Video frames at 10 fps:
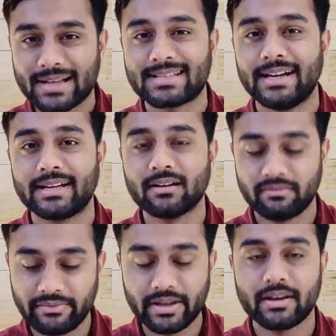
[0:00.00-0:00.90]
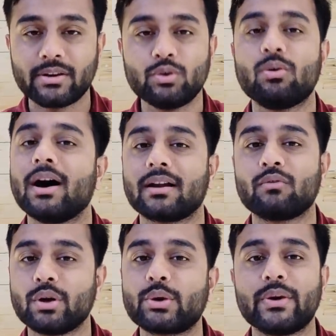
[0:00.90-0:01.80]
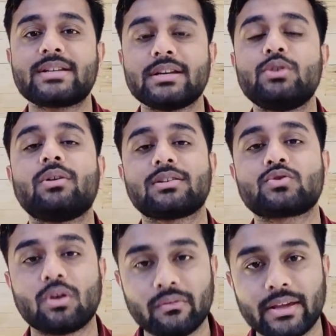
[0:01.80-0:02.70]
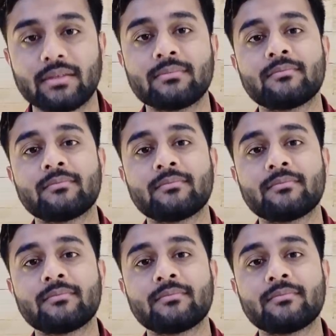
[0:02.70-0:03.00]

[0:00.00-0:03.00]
present where you are, what question you are solving.